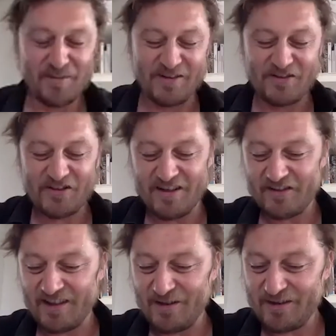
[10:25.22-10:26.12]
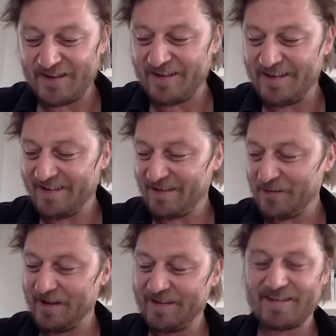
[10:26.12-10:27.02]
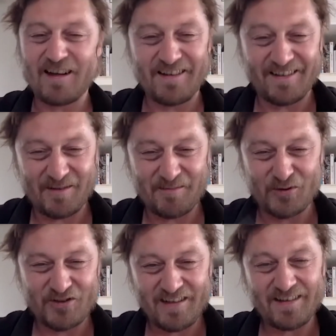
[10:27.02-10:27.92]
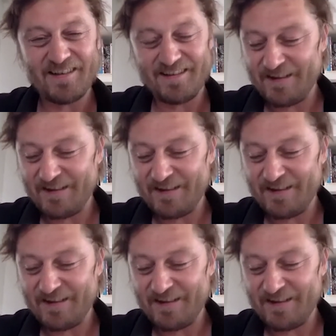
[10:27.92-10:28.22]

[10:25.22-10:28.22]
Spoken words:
changed a lot since we started that project. So this